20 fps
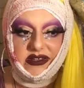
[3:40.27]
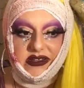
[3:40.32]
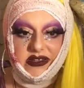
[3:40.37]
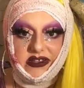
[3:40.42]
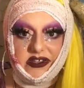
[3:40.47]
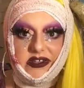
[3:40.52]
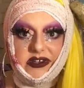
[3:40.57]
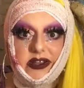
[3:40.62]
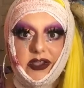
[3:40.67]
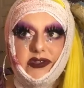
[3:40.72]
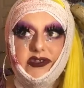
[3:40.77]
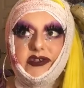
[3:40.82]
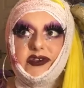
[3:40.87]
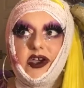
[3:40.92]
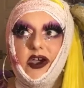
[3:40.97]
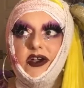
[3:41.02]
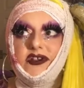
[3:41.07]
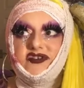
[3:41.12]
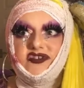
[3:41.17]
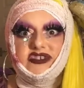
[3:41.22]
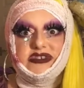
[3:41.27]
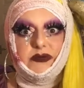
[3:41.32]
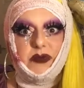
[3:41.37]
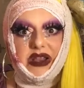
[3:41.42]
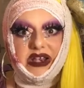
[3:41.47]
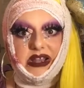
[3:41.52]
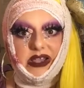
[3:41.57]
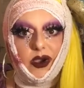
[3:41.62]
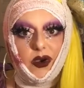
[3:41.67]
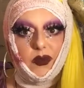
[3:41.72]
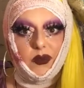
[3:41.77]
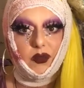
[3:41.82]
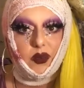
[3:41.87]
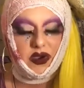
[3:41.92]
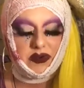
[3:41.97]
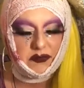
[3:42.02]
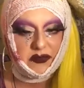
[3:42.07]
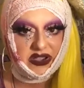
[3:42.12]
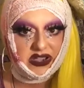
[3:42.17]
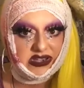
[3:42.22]
You know, you can't just pin it on
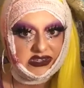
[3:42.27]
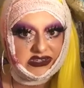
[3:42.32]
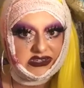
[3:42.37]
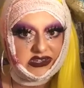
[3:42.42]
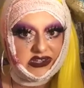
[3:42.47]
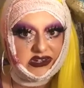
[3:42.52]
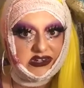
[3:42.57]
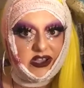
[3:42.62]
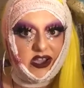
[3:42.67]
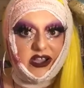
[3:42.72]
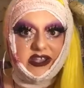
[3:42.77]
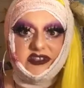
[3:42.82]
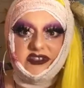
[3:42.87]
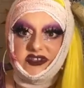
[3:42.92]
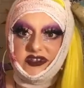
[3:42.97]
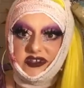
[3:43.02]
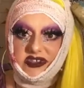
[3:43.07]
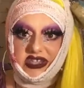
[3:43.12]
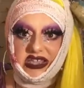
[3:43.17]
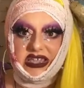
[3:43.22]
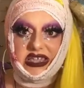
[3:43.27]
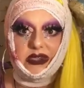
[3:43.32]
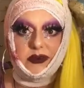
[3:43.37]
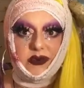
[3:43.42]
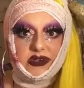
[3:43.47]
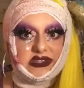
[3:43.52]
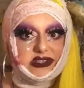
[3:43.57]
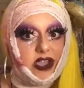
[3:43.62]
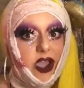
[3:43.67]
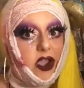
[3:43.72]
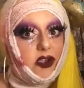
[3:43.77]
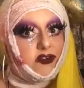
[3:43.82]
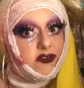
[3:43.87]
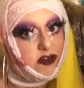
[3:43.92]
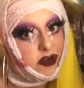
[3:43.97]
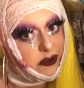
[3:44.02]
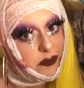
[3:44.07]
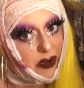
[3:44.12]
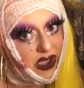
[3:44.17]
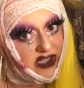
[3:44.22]
one person. I do think it was a
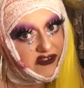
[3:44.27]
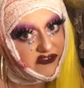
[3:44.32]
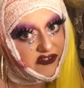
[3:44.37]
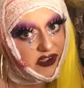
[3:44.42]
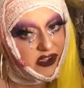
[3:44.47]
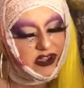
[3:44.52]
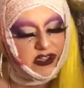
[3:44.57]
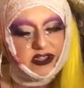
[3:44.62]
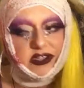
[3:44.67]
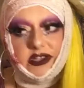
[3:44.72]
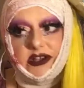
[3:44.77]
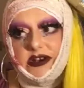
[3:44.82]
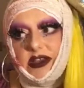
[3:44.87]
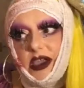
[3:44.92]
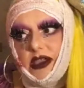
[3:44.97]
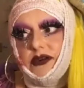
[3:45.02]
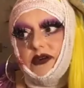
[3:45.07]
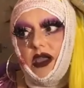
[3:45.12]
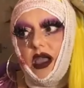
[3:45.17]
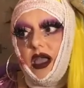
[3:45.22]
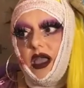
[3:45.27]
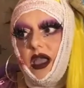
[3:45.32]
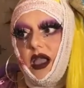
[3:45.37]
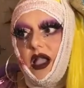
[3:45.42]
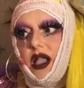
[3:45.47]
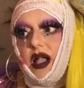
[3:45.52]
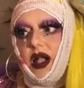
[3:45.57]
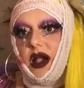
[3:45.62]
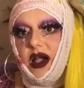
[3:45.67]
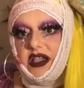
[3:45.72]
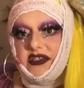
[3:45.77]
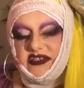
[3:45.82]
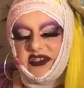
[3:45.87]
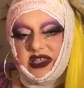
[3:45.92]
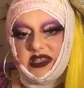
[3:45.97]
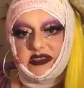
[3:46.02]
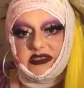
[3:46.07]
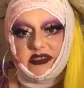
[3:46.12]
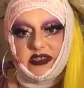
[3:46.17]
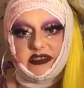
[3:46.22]
group effort, you know. I
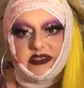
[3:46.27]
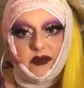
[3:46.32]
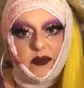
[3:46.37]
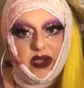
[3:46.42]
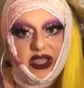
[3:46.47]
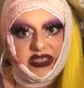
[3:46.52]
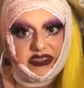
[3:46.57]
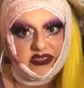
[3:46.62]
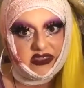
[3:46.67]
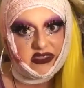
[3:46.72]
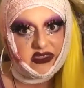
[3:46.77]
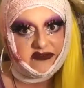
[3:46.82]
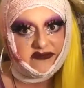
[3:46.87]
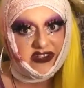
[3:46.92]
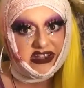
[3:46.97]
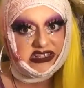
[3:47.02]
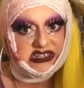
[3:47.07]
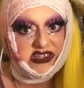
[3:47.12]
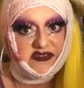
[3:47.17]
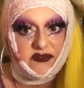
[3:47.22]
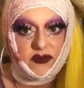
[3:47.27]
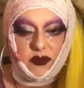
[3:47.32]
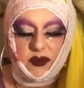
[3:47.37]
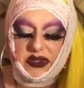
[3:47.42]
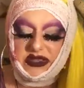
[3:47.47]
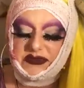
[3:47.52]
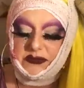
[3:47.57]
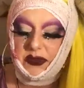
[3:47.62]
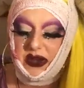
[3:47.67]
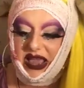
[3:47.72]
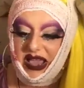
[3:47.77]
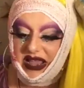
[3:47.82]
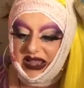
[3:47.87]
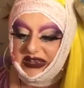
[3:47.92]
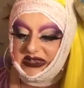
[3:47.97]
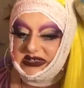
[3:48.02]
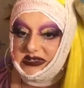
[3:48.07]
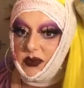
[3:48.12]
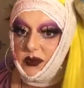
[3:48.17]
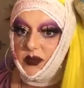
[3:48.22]
think that the way that the festival was
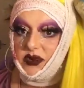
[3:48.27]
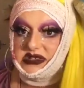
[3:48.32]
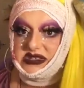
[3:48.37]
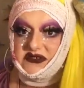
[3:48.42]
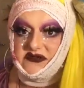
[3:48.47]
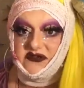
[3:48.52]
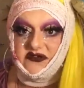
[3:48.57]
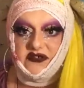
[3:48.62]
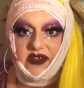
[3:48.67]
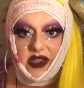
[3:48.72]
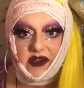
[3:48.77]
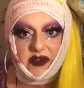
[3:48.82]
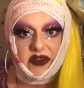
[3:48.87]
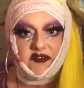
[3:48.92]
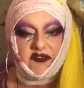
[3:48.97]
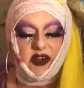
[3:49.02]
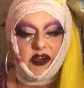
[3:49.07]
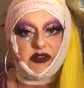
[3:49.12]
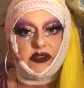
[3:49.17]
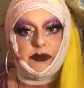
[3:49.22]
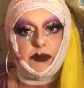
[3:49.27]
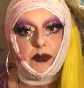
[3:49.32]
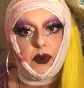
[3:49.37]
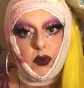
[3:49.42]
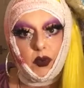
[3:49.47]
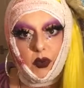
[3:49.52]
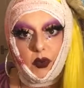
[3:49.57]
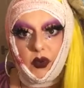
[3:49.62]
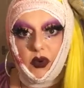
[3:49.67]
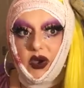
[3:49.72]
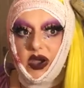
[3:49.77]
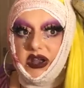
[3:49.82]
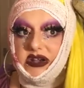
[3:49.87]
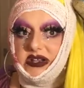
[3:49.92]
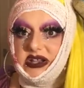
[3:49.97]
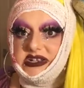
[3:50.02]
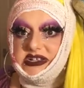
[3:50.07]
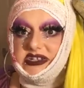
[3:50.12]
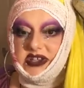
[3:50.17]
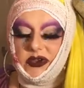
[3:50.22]
planned was very, very poor, and
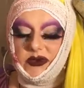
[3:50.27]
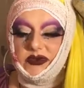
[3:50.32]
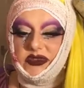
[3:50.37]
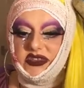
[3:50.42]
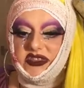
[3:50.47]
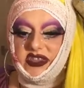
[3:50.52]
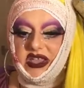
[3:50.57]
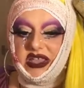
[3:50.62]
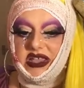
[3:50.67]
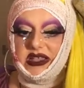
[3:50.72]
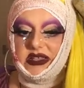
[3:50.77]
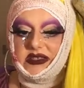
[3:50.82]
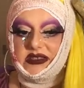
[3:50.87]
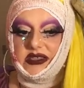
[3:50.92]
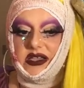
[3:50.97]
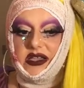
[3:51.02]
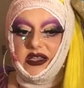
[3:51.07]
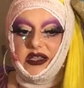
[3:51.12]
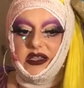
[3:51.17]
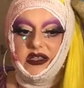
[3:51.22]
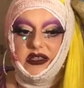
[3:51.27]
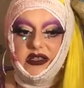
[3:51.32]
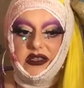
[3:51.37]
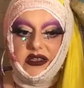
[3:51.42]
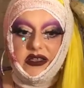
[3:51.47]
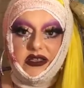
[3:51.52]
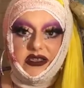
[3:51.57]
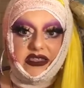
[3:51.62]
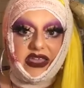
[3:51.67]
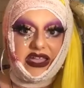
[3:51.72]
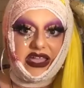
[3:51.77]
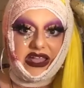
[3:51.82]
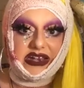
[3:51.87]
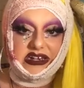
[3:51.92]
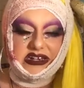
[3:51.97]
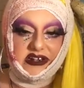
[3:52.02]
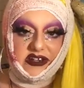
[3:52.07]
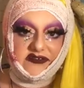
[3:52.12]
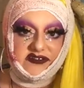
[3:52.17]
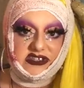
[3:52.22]
I don't think that they had
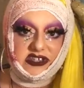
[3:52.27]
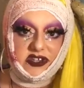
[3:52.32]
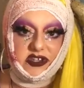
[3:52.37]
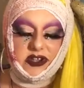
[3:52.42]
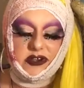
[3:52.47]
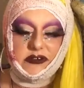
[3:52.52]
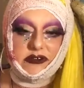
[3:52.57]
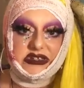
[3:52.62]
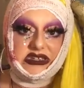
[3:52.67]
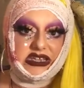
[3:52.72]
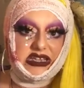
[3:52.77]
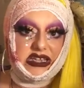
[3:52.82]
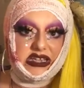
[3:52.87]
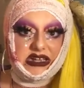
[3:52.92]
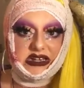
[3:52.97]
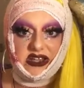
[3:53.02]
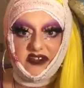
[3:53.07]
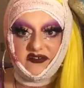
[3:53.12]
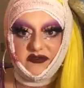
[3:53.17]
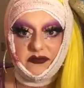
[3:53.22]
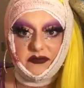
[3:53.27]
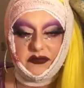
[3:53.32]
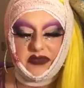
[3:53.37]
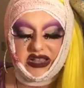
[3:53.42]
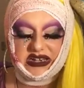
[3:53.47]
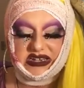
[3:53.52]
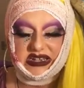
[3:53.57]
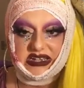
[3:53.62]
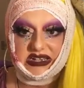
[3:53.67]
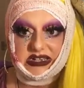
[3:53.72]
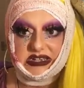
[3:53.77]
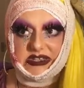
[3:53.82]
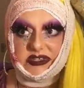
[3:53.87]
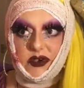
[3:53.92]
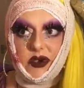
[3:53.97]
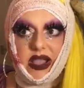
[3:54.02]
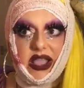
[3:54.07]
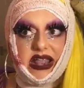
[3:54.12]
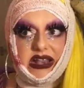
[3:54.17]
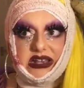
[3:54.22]
enough security, enough medics,
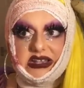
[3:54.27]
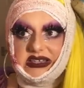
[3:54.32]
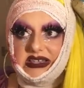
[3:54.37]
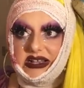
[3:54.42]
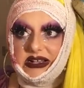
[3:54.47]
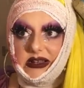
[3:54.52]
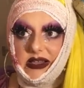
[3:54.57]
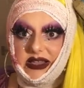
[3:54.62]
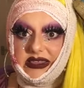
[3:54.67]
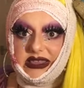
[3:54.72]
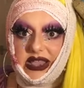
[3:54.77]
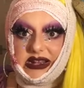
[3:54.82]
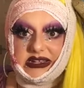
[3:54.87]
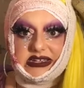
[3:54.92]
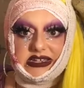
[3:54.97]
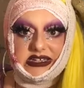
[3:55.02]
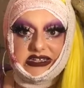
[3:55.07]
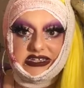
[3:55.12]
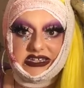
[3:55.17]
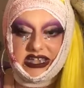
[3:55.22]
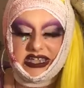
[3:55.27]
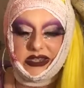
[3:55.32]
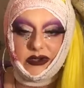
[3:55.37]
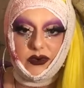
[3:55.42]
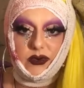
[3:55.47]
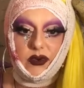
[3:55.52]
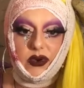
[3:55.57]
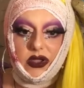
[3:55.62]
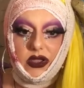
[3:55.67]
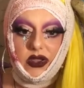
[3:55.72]
or anything like that to deal